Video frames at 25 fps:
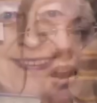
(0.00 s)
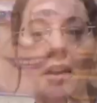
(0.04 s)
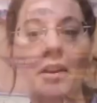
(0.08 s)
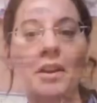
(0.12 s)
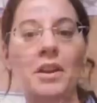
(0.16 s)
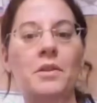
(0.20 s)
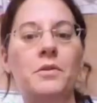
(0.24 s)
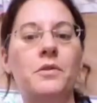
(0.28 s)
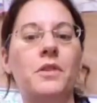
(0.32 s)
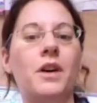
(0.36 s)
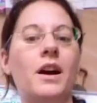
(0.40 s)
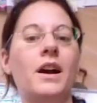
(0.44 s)

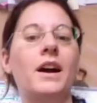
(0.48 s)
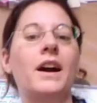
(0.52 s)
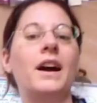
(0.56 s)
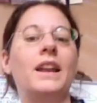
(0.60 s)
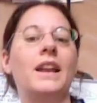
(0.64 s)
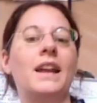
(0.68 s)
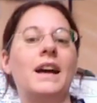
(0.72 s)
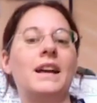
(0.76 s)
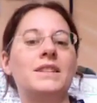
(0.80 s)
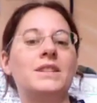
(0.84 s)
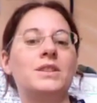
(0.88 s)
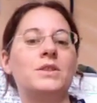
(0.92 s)
you write a
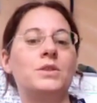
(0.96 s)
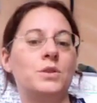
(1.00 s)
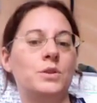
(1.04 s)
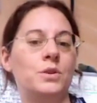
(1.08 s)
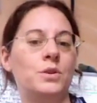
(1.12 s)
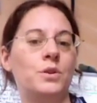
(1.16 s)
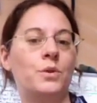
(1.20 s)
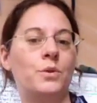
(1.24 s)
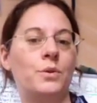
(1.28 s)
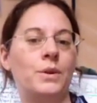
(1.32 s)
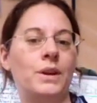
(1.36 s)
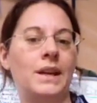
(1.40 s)
letter to the
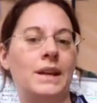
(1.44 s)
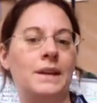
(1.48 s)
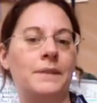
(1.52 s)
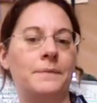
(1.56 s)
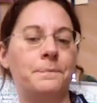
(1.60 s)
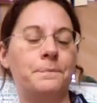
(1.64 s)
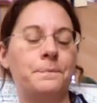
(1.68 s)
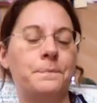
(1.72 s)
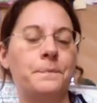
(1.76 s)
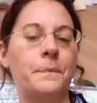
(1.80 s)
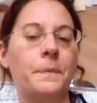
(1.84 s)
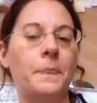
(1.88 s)
Queen.
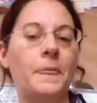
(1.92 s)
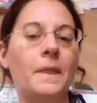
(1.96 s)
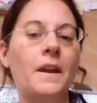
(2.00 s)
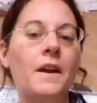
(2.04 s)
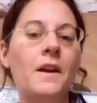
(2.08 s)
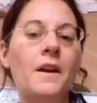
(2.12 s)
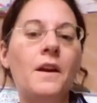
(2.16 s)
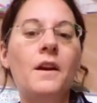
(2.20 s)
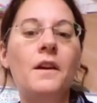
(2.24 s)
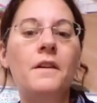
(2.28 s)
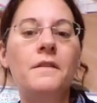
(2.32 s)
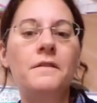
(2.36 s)

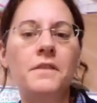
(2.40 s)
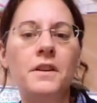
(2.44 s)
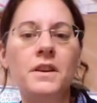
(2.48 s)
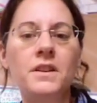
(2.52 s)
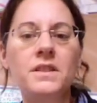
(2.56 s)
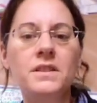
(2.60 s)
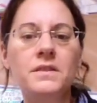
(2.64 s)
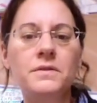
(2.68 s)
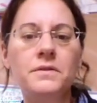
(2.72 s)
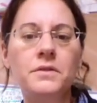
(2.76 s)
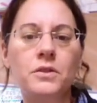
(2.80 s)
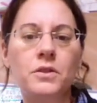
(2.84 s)

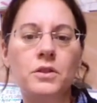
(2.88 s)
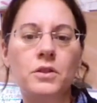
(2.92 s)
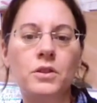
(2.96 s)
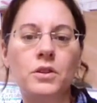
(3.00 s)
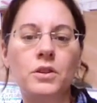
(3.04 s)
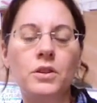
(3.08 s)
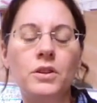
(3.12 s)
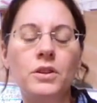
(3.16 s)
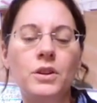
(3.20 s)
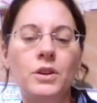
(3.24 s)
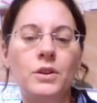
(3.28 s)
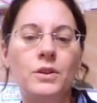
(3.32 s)
First of
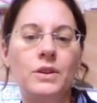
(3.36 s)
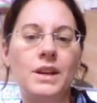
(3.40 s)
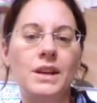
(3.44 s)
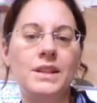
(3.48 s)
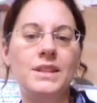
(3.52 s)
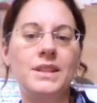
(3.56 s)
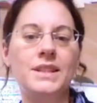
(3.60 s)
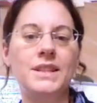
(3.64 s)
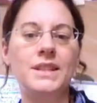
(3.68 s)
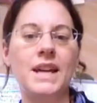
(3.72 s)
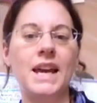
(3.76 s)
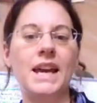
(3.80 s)
all, you need
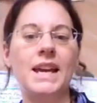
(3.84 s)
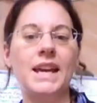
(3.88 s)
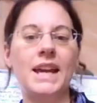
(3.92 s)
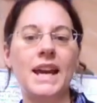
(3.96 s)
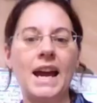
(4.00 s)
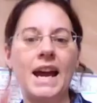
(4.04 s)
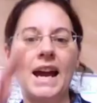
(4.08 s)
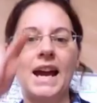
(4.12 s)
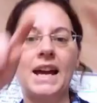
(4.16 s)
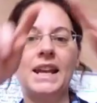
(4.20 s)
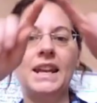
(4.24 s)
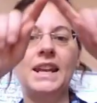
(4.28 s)
to take
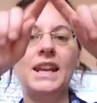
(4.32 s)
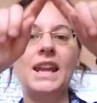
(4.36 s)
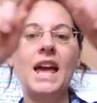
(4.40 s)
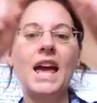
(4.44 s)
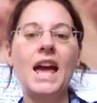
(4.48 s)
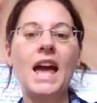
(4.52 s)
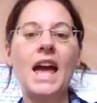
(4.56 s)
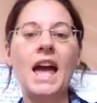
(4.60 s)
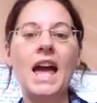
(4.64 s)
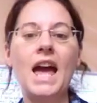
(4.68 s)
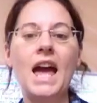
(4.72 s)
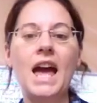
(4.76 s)
an
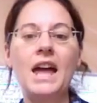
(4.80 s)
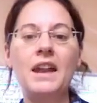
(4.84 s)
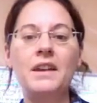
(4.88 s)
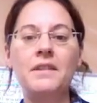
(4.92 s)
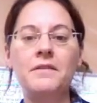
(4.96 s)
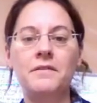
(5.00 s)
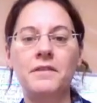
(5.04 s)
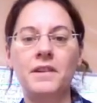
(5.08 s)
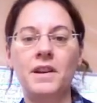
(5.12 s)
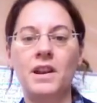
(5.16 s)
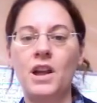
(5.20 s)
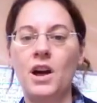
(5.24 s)

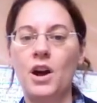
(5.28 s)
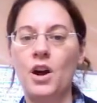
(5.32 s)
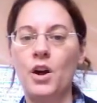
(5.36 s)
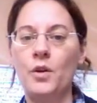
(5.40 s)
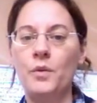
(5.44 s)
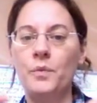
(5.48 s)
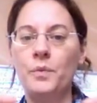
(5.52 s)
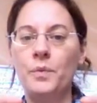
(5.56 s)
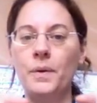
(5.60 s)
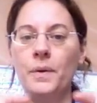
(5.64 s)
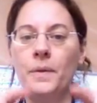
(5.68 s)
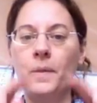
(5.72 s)
envelope.
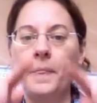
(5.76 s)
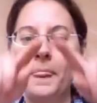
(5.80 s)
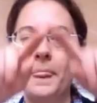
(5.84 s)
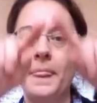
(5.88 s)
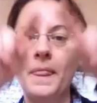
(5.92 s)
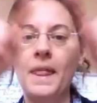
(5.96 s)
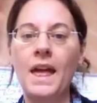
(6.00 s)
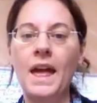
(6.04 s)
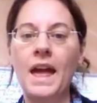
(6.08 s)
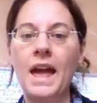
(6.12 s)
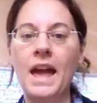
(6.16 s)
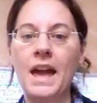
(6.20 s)

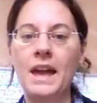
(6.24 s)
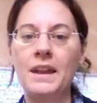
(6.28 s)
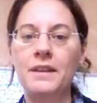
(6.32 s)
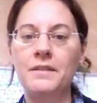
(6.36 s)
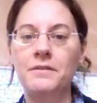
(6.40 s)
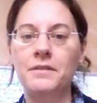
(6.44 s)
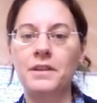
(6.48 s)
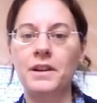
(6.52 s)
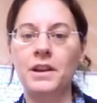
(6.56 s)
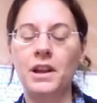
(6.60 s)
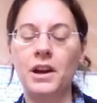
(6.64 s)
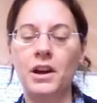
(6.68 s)

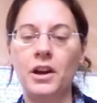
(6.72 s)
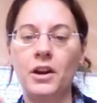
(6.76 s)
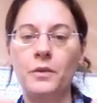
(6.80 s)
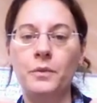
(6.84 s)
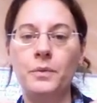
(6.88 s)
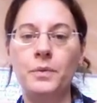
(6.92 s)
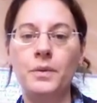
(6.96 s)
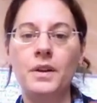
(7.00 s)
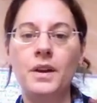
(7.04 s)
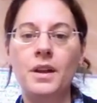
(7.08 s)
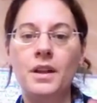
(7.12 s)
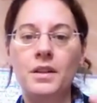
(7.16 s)
Envelope,
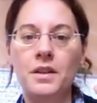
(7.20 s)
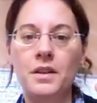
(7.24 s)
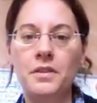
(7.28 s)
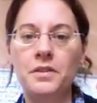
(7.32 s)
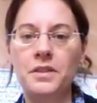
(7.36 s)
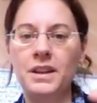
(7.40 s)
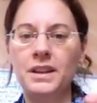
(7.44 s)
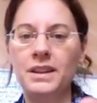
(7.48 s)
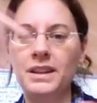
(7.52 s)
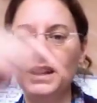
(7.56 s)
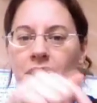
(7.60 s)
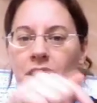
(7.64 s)
the
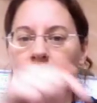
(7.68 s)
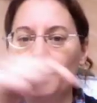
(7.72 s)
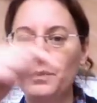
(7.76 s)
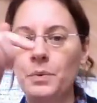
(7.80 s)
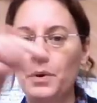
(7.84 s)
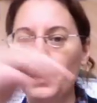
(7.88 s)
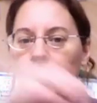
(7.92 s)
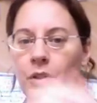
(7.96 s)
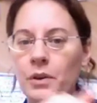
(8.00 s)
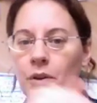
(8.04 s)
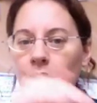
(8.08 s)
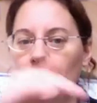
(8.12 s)
thing that you put
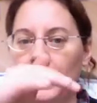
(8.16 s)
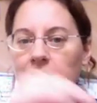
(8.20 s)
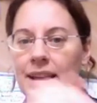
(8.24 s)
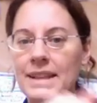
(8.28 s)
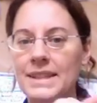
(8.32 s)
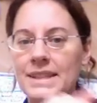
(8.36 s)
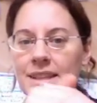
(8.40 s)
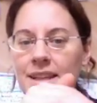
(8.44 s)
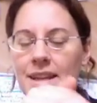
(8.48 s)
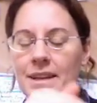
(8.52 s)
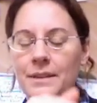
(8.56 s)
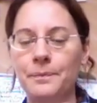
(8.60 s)
your
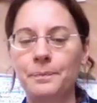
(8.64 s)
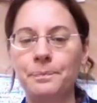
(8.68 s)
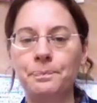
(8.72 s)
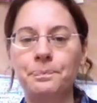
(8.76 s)
letter in.